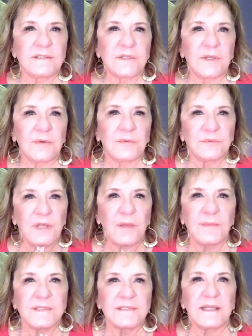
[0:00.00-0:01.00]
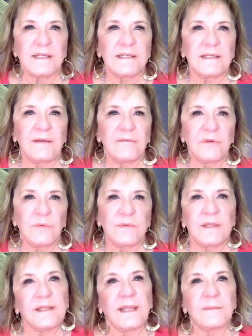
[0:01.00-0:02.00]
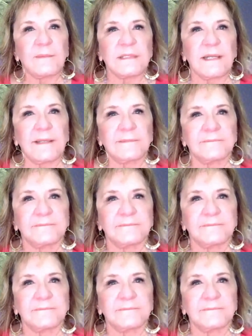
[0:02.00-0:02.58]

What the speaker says: So namaste to everyone that came today.